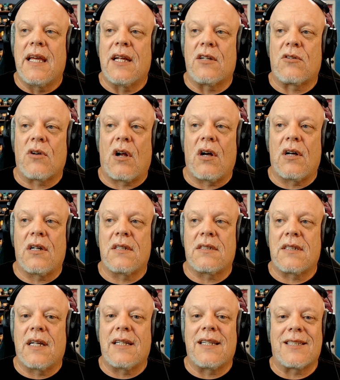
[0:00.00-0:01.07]
it
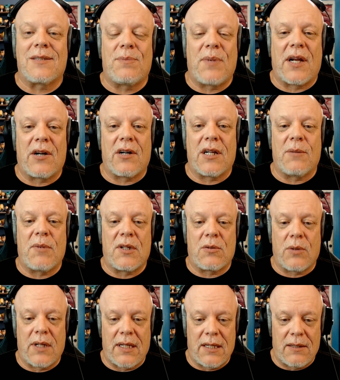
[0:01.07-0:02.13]
draws a disparity
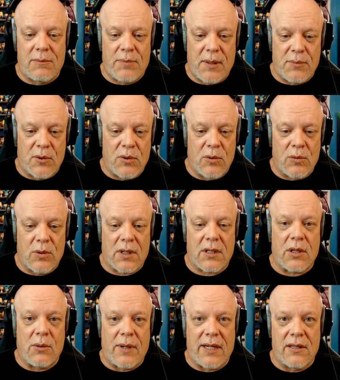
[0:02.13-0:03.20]
between people who
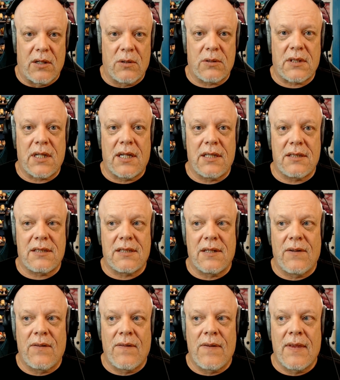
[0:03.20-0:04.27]
work the way Loke
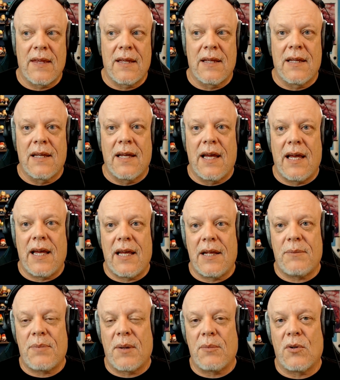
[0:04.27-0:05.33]
does
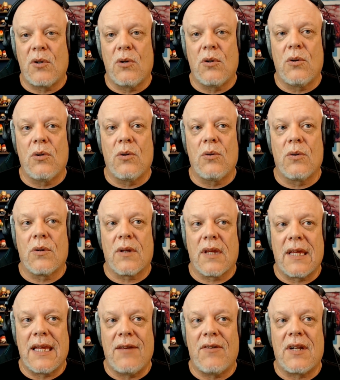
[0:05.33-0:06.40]
and people who,
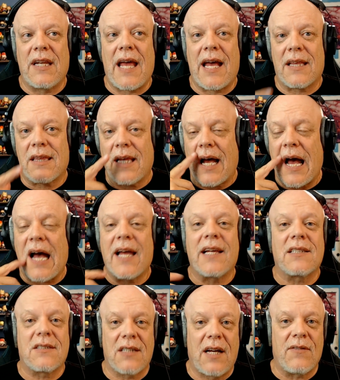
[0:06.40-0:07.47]
even at the
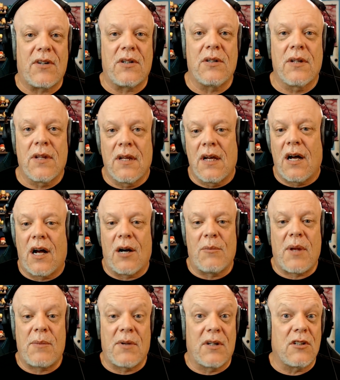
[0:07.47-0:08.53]
highest level, are
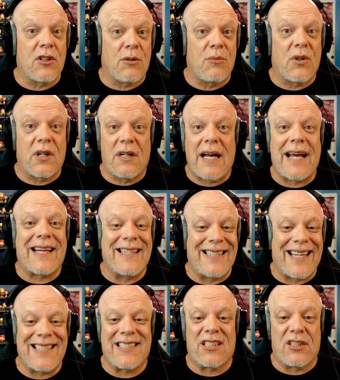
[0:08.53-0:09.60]
maybe a little more
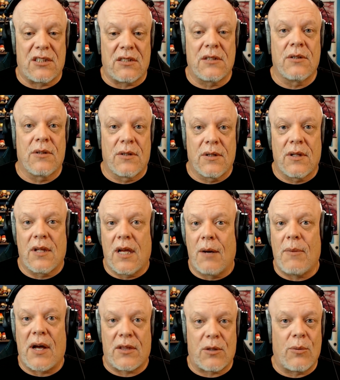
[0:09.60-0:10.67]
lackadaisical
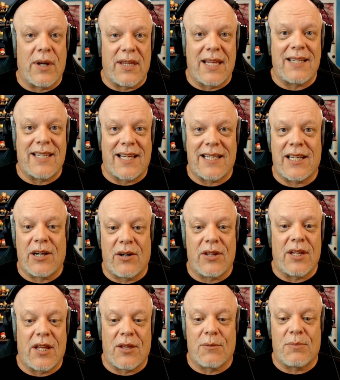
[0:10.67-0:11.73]
about the way they take care
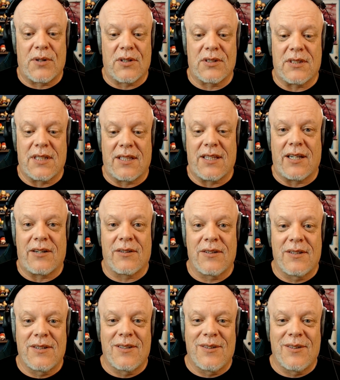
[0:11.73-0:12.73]
of the other person in there.